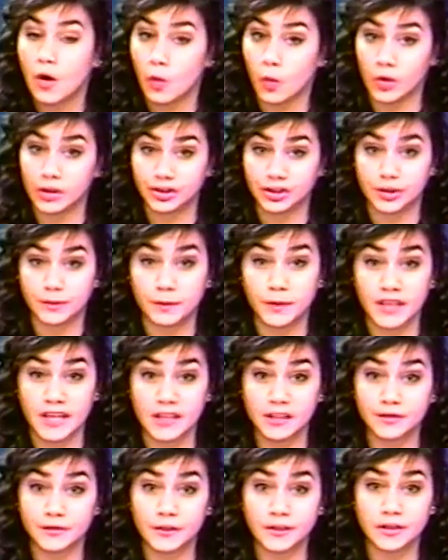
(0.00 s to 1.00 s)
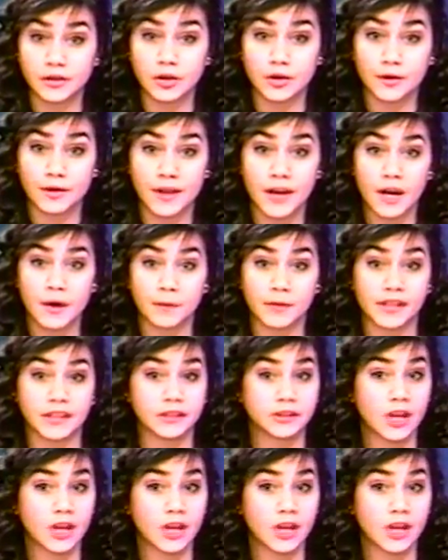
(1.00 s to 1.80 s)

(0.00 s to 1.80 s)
When she begins physical therapy,